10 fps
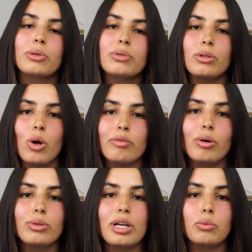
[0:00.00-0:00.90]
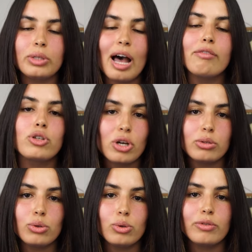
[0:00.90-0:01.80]
Because a lot of hotels would have a
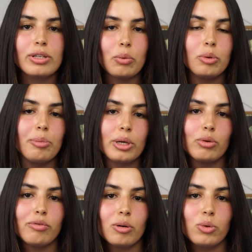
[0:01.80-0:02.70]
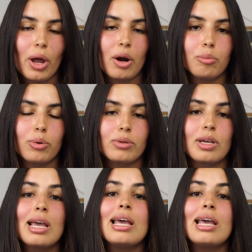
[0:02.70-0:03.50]
shuttle service that will pick you from the airport.